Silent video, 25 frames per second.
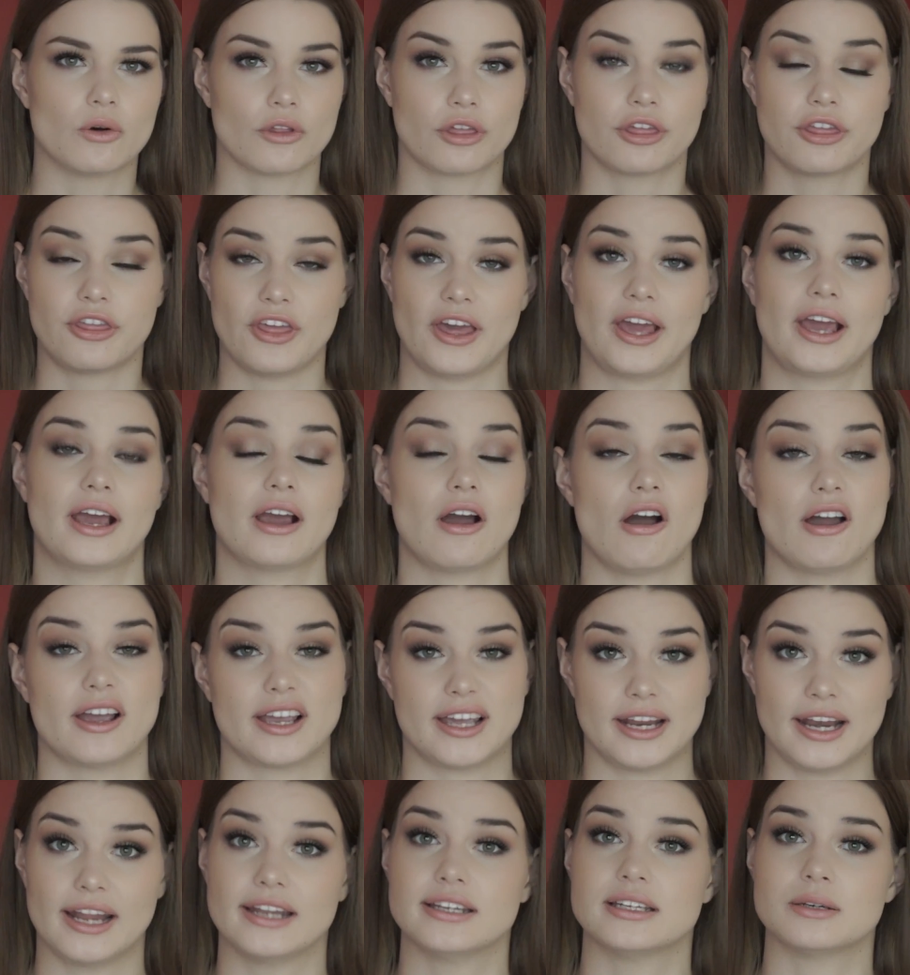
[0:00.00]
or thick, I
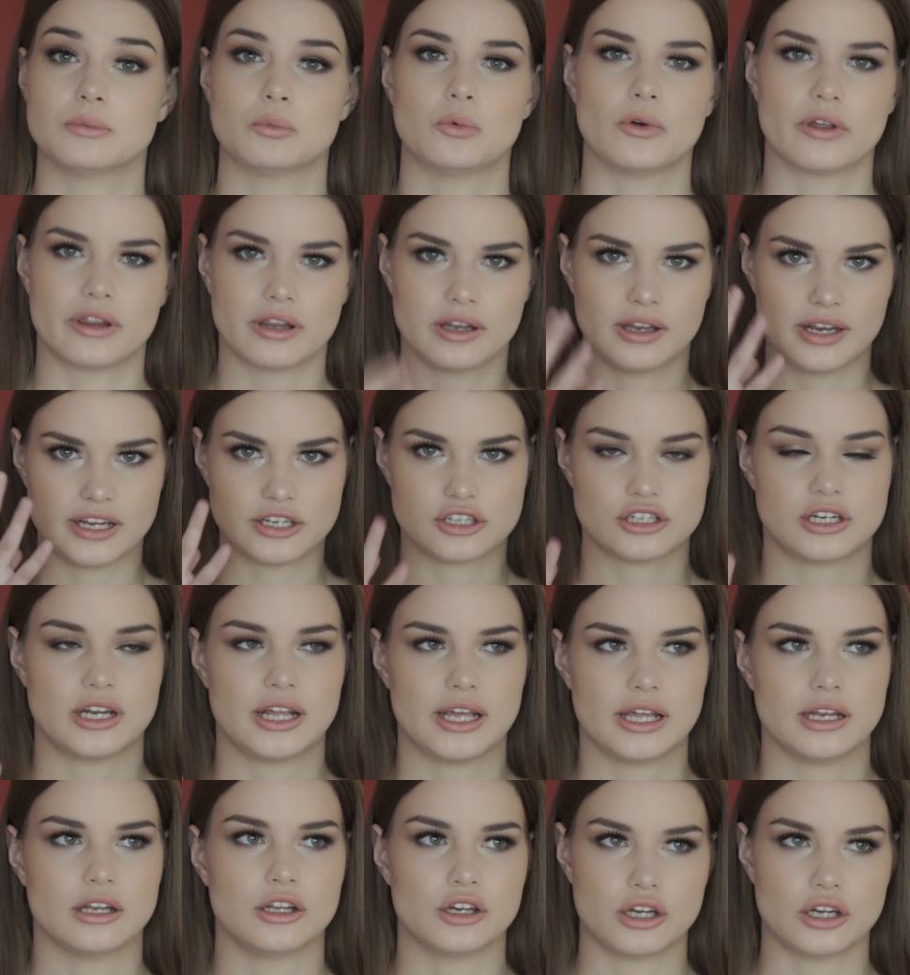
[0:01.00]
can end up with literally